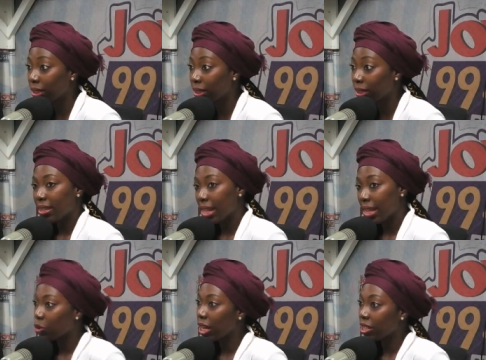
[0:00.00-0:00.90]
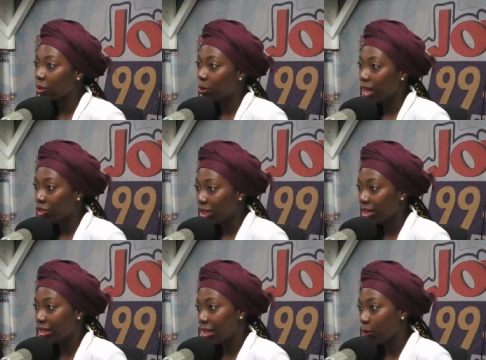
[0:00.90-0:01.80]
then you get to actually
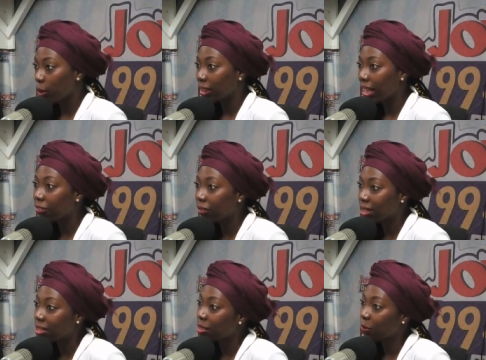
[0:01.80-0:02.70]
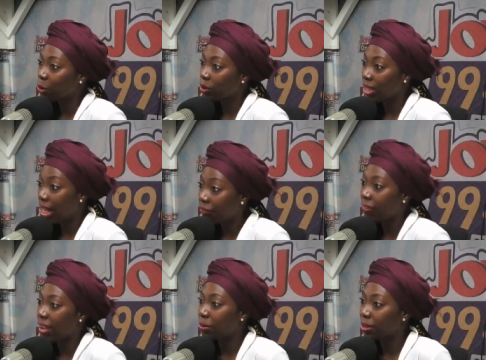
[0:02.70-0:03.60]
see what life is for that
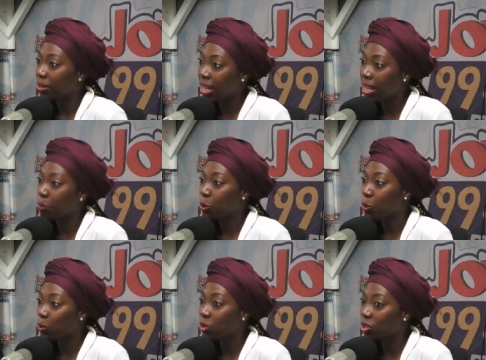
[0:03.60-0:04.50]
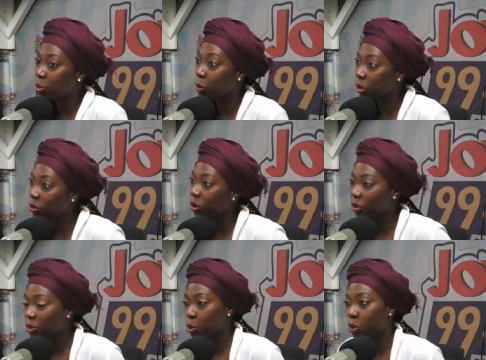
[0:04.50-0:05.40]
family as opposed to just going to all
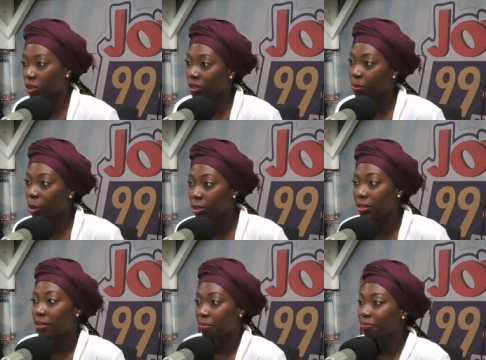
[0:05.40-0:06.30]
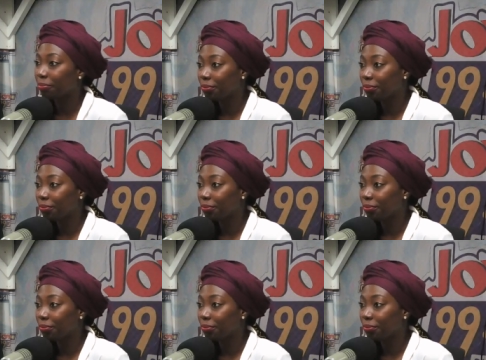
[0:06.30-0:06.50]
the tourist spots. Mm-hmm.